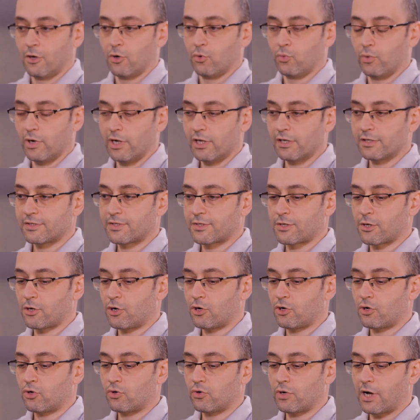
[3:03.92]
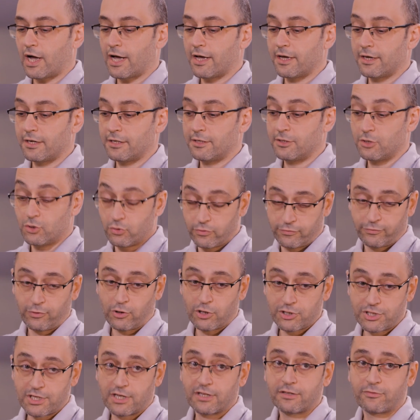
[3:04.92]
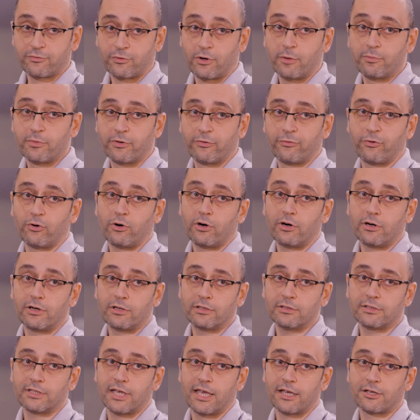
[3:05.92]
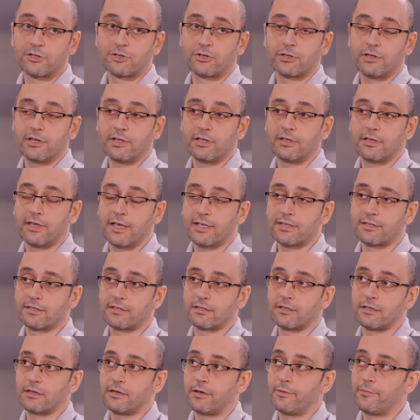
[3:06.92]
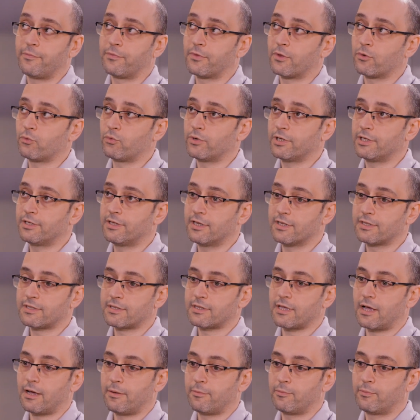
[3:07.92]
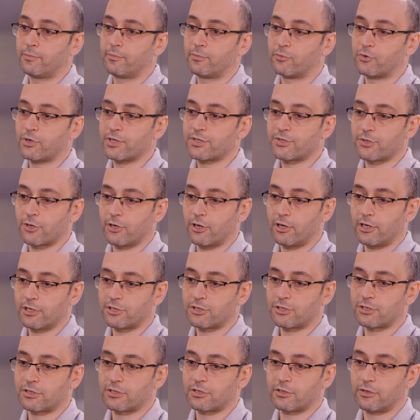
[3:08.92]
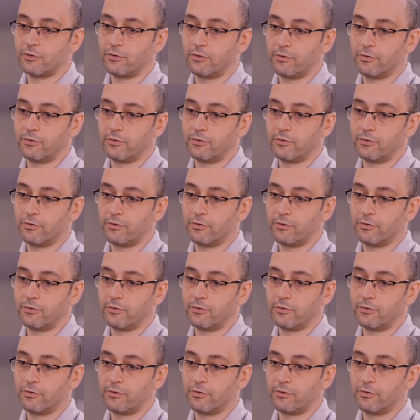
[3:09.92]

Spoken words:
Well, so I knew Forget from before. Actually, yes, we did some research